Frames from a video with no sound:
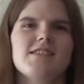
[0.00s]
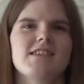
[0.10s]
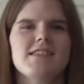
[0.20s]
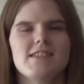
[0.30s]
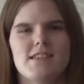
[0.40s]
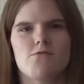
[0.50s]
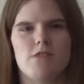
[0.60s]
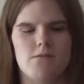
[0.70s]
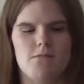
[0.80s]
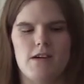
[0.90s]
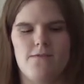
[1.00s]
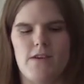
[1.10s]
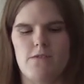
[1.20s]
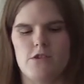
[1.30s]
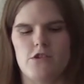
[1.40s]
This is one of my
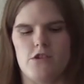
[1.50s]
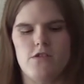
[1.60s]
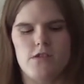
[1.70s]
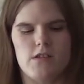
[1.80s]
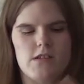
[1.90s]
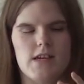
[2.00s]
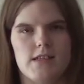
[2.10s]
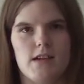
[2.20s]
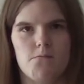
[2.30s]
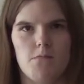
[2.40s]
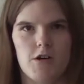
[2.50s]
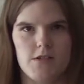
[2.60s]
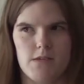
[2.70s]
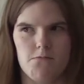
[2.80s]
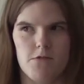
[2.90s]
favorite shirts that I
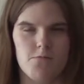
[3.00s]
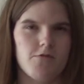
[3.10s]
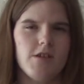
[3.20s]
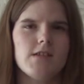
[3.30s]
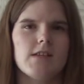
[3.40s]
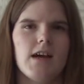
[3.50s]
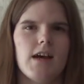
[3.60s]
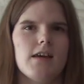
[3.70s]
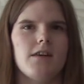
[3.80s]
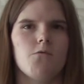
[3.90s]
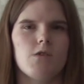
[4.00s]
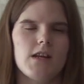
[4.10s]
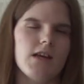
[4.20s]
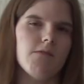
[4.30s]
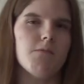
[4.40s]
bought at Bonprix and
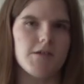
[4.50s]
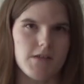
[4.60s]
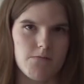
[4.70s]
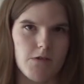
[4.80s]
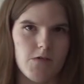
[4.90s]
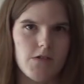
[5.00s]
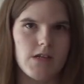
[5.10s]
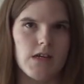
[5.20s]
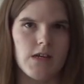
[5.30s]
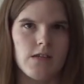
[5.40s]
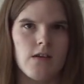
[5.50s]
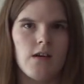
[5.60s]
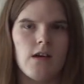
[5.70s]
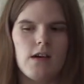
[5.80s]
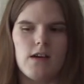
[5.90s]
what I love about it the most is
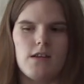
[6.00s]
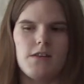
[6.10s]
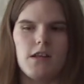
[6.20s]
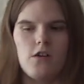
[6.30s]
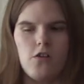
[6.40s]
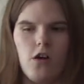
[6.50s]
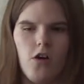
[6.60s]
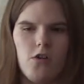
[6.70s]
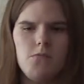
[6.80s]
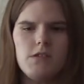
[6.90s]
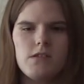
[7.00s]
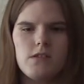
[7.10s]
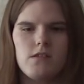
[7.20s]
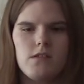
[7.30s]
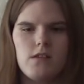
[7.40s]
the long
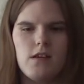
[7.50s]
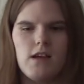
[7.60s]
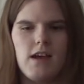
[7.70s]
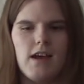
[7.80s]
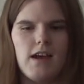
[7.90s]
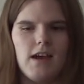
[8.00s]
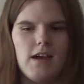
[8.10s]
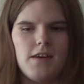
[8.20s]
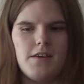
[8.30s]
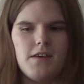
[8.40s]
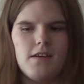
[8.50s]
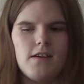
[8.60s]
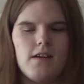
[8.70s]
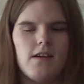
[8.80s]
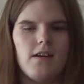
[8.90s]
arms and
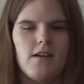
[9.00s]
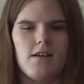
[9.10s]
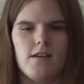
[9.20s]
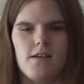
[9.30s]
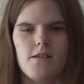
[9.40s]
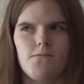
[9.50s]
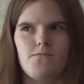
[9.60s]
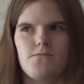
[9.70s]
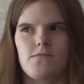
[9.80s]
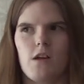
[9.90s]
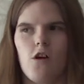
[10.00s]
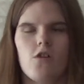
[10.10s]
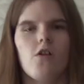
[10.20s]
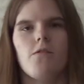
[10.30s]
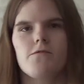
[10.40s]
um,
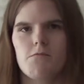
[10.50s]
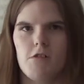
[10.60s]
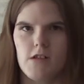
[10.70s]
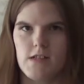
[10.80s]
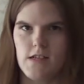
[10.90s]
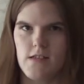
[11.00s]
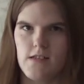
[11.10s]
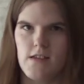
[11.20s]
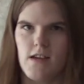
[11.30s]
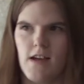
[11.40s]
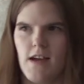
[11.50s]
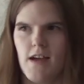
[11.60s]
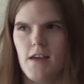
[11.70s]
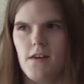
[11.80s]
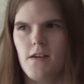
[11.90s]
how comfortable it is.
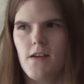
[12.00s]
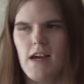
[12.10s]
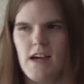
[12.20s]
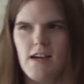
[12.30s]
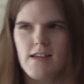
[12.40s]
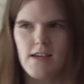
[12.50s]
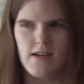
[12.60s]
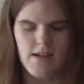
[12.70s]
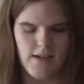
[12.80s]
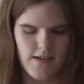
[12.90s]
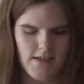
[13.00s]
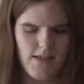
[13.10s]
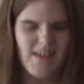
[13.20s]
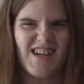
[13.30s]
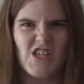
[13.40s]
And uh, it
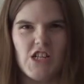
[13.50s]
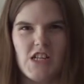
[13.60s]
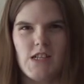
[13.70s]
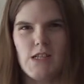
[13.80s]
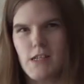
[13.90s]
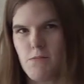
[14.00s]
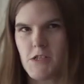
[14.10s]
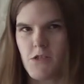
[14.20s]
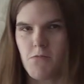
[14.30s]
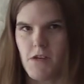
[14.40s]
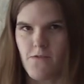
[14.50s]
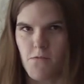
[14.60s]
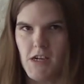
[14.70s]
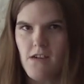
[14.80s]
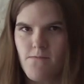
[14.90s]
is actually a little bit too big
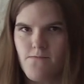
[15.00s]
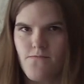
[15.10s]
for me